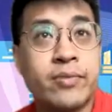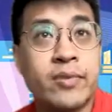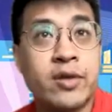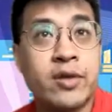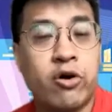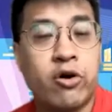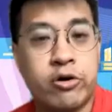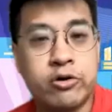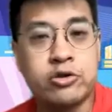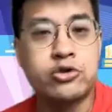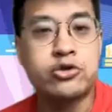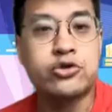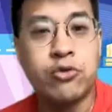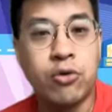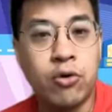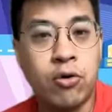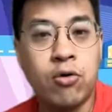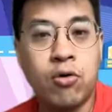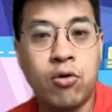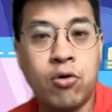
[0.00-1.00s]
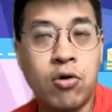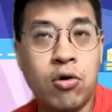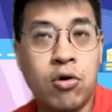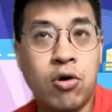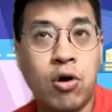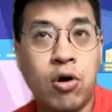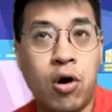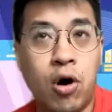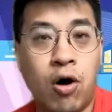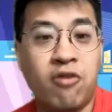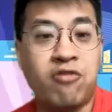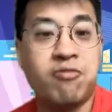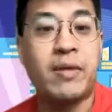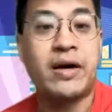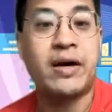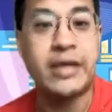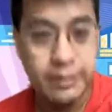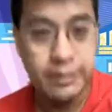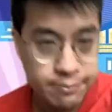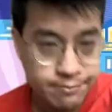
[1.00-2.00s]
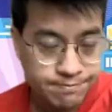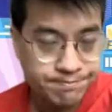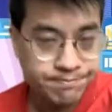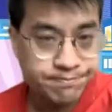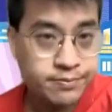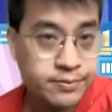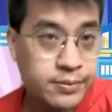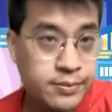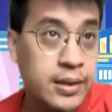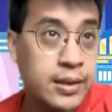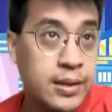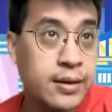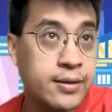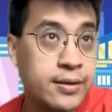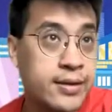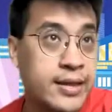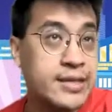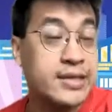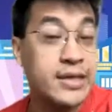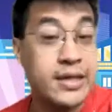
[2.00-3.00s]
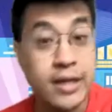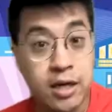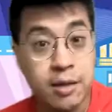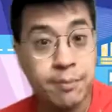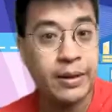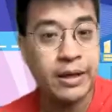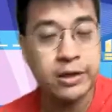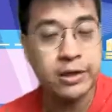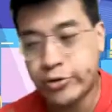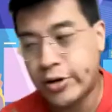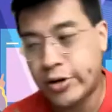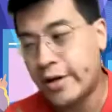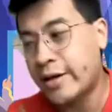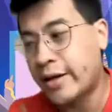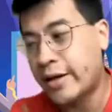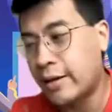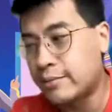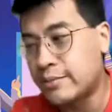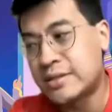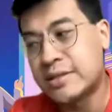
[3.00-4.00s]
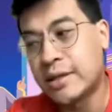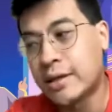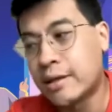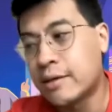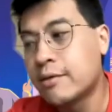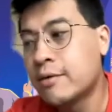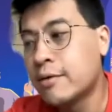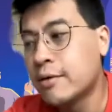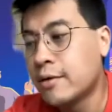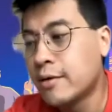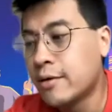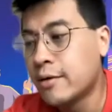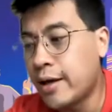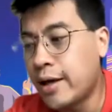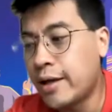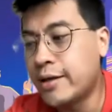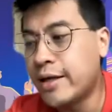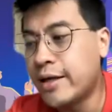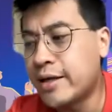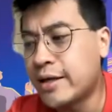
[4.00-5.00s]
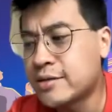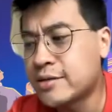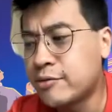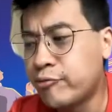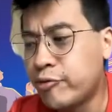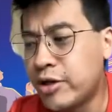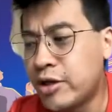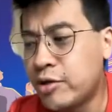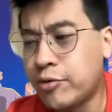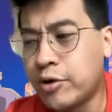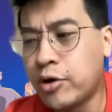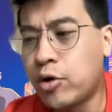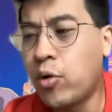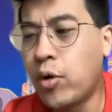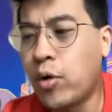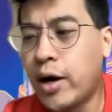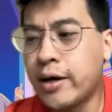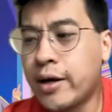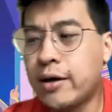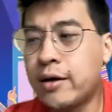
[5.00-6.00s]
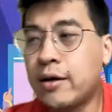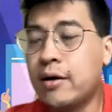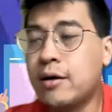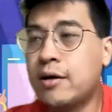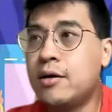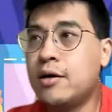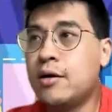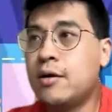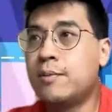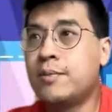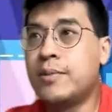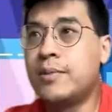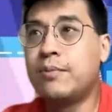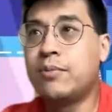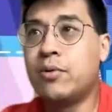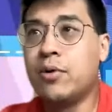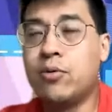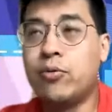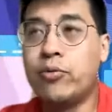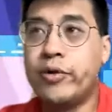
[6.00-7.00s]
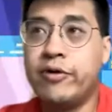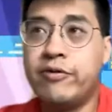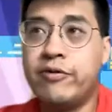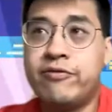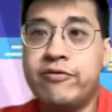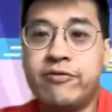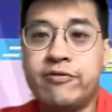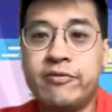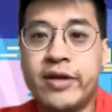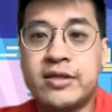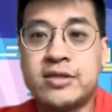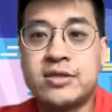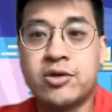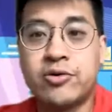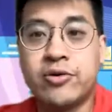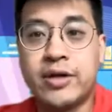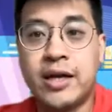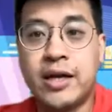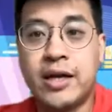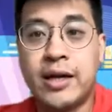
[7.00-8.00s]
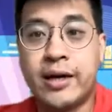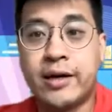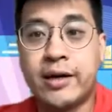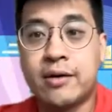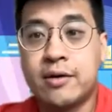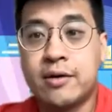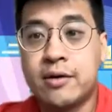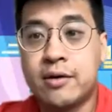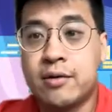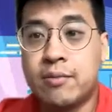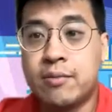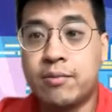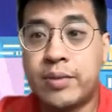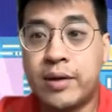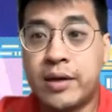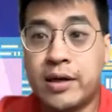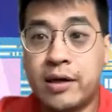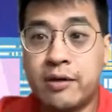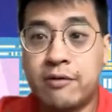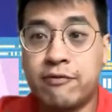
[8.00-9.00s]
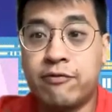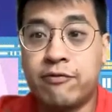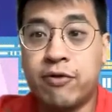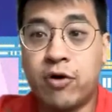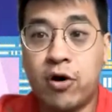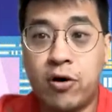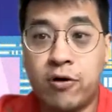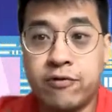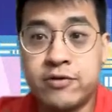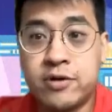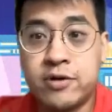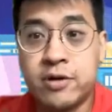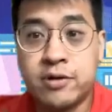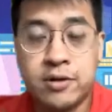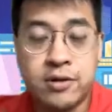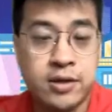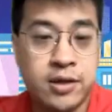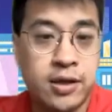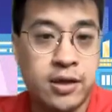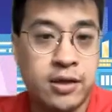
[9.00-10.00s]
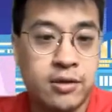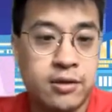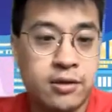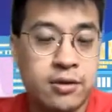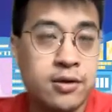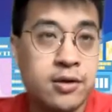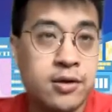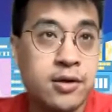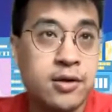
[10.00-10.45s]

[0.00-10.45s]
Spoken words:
control of money. That's another big trend that I'm seeing, and that doesn't really require people with necessarily like being involved in